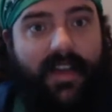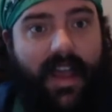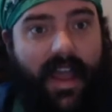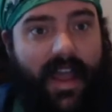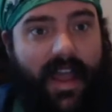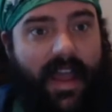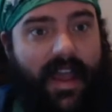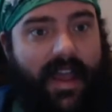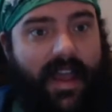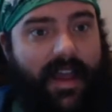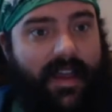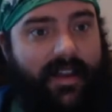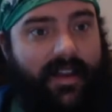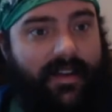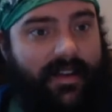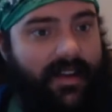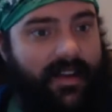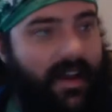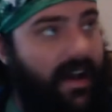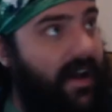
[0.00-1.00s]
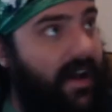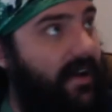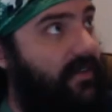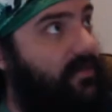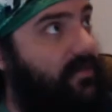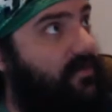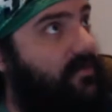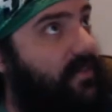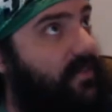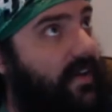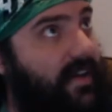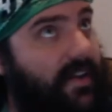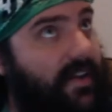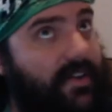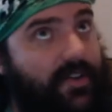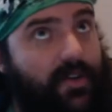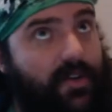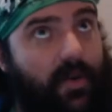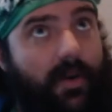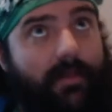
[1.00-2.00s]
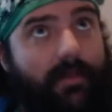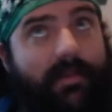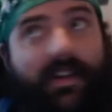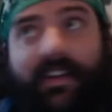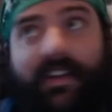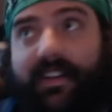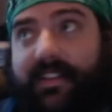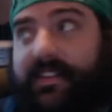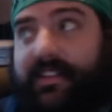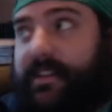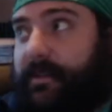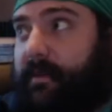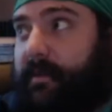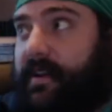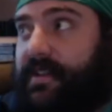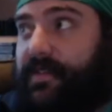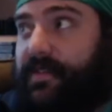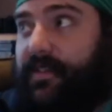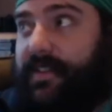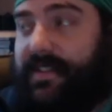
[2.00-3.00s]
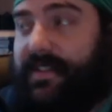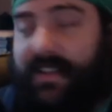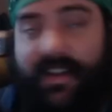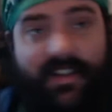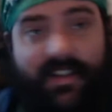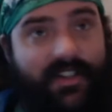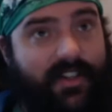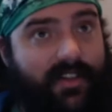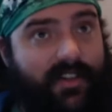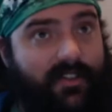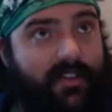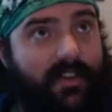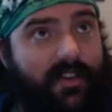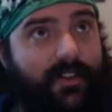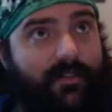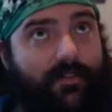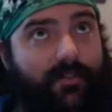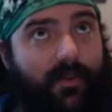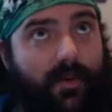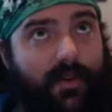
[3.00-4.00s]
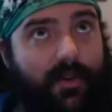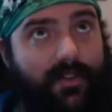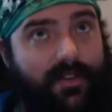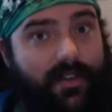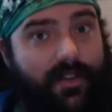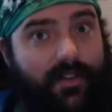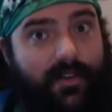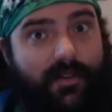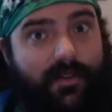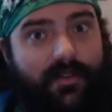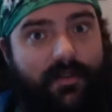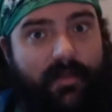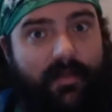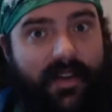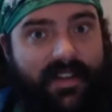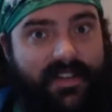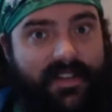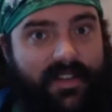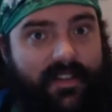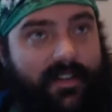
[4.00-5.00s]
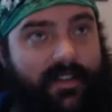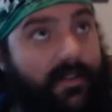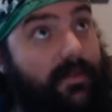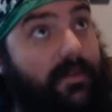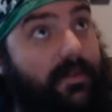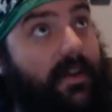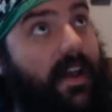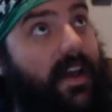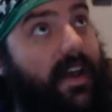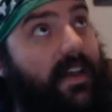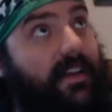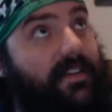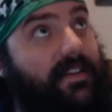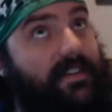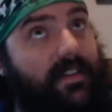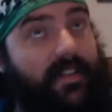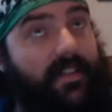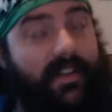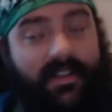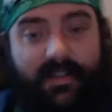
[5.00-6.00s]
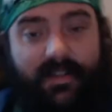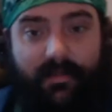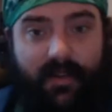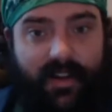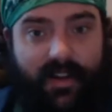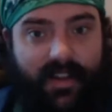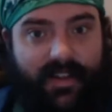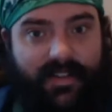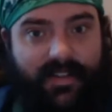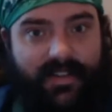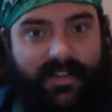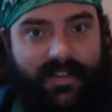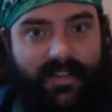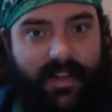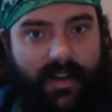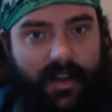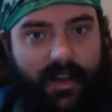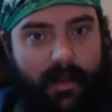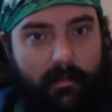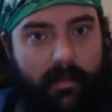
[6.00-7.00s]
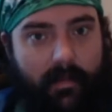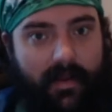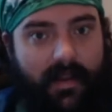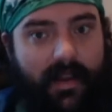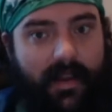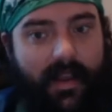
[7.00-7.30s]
And I've enjoyed being in this space for this last year. Looking forward to the new space and the new kinds of things I'm going to get to set up.